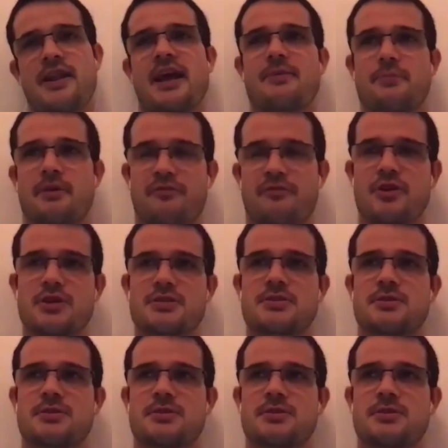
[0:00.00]
first
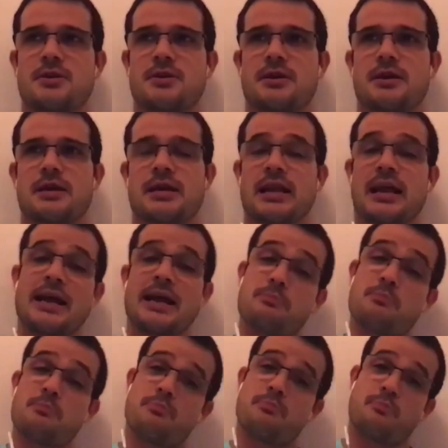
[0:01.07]
client
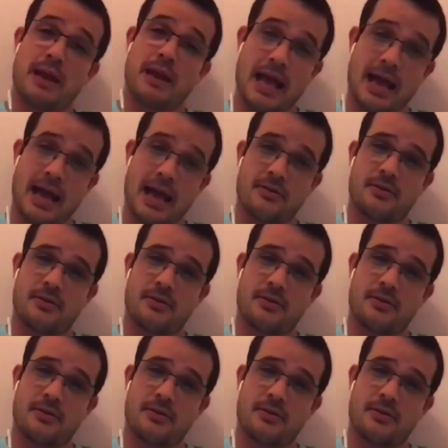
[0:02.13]
planned,